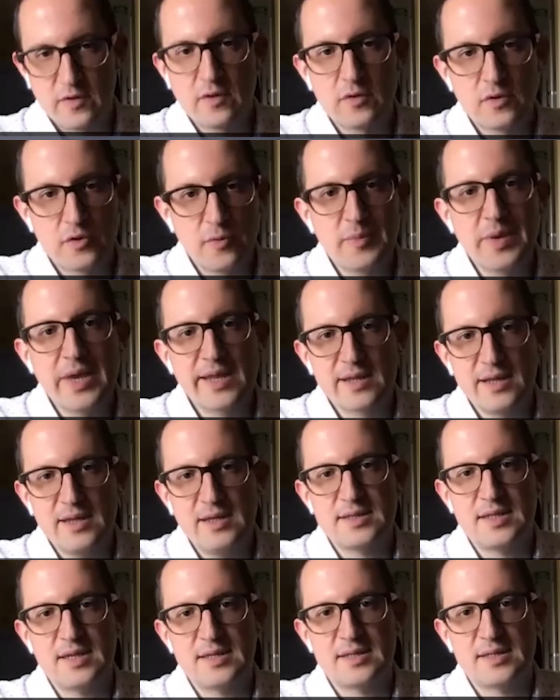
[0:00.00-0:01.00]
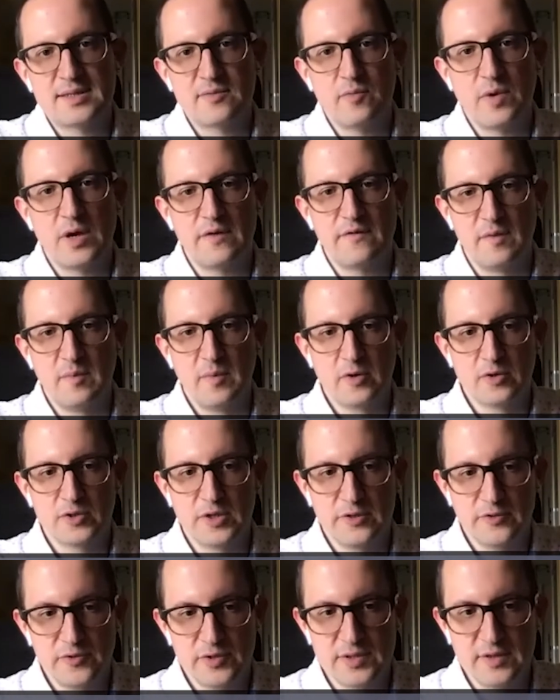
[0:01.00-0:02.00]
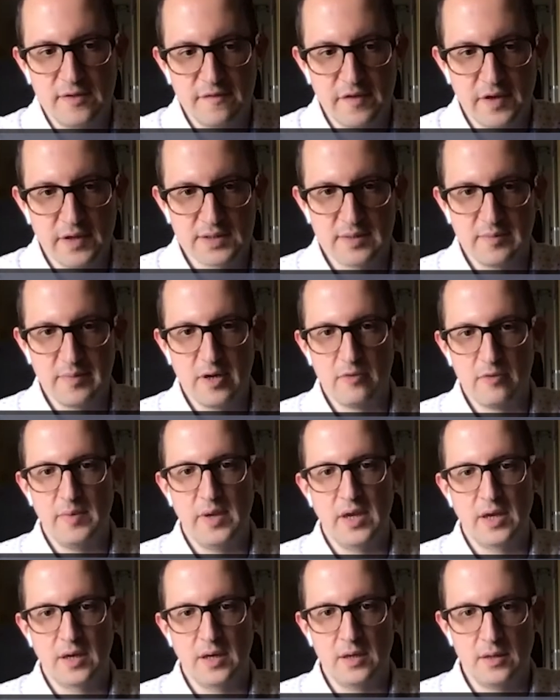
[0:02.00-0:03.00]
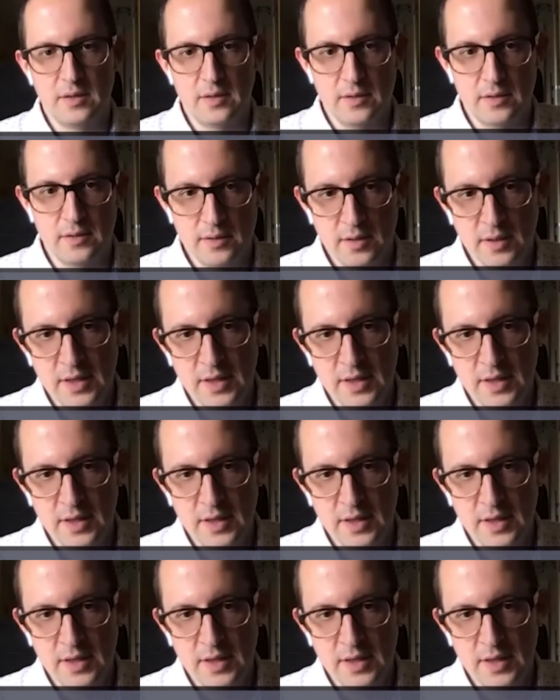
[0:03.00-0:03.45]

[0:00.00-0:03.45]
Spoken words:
to me at least, that's one of the most interesting things about being a